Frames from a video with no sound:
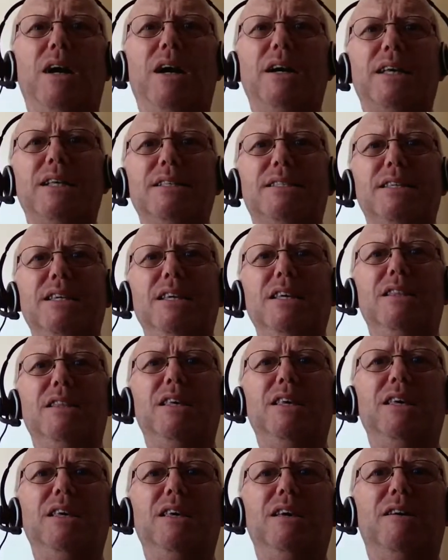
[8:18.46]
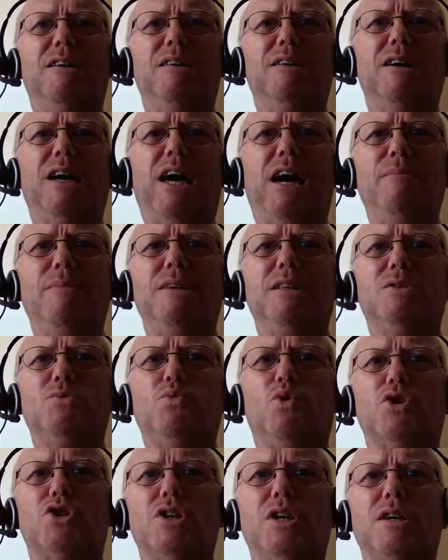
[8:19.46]
I can see the how many's
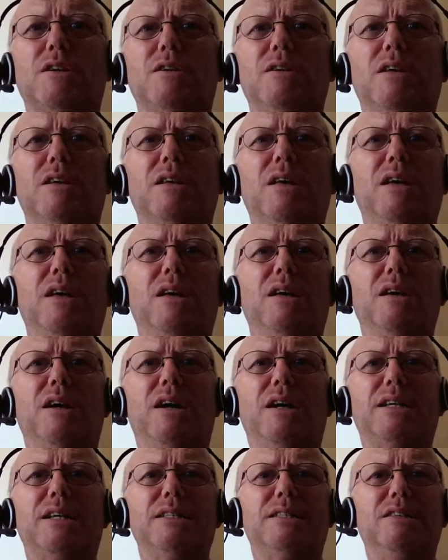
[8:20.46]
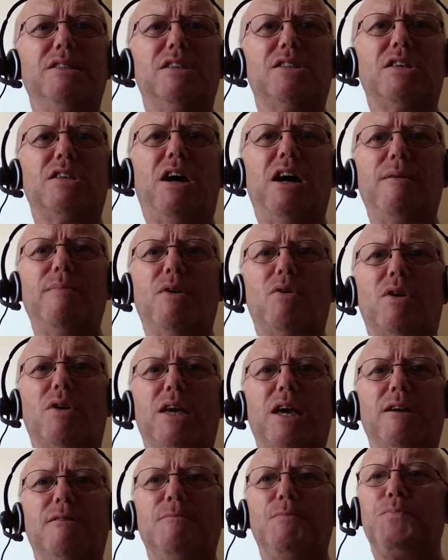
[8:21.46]
watching. I can see the time
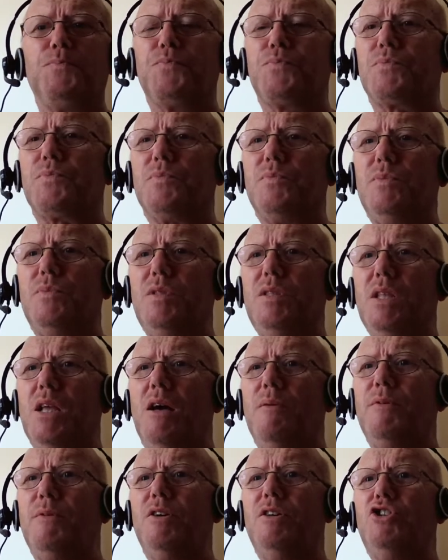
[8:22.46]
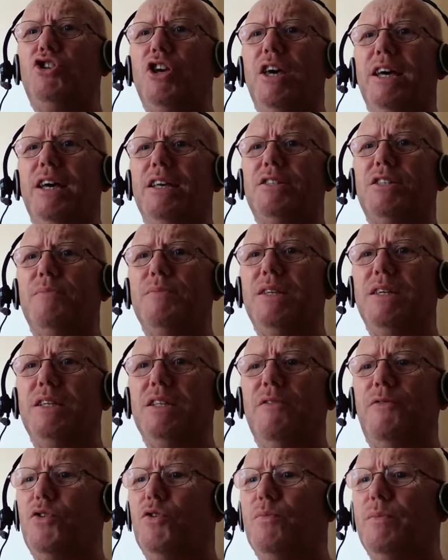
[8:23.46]
okay. I'm going to share somebody
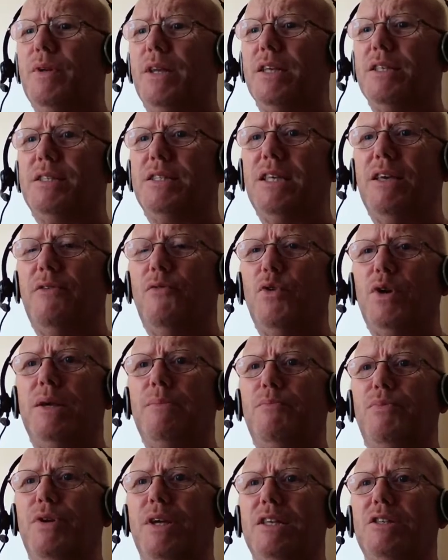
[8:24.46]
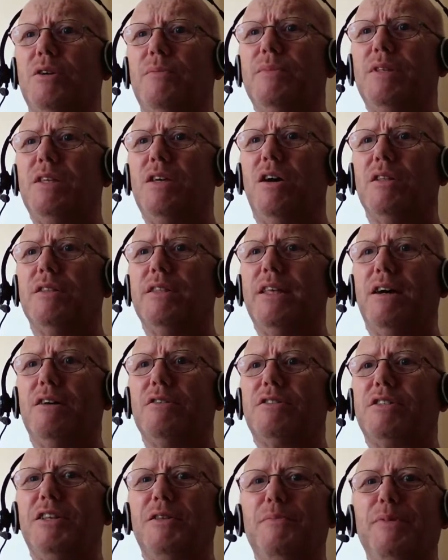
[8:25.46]
in a few minutes, see if we can bring somebody on. That
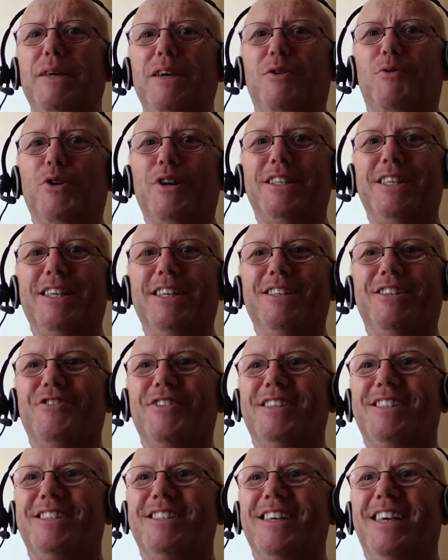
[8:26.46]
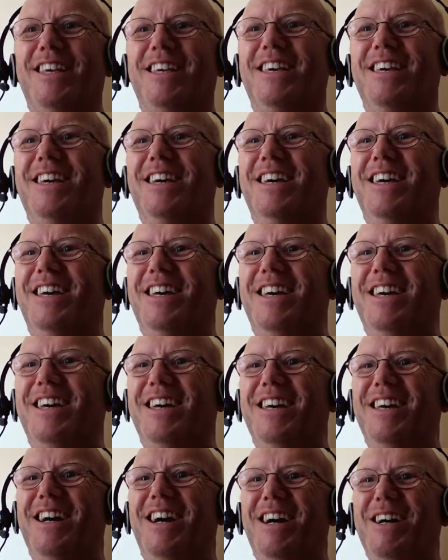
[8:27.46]
was going to be quite interesting.
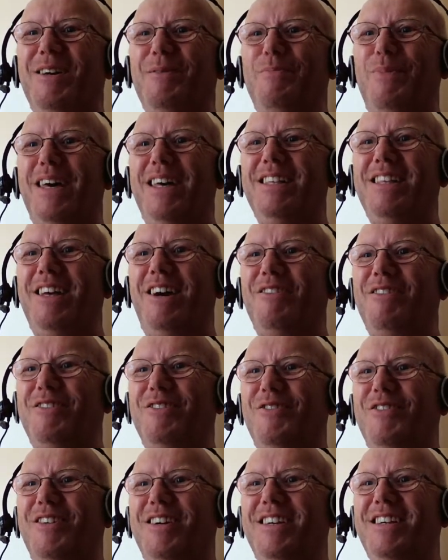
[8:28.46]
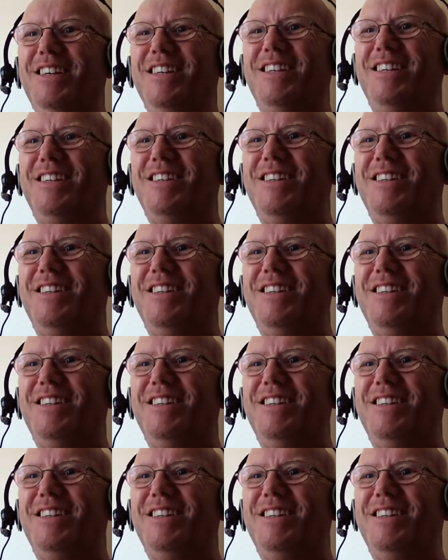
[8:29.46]
Hi, Ben. How are you doing?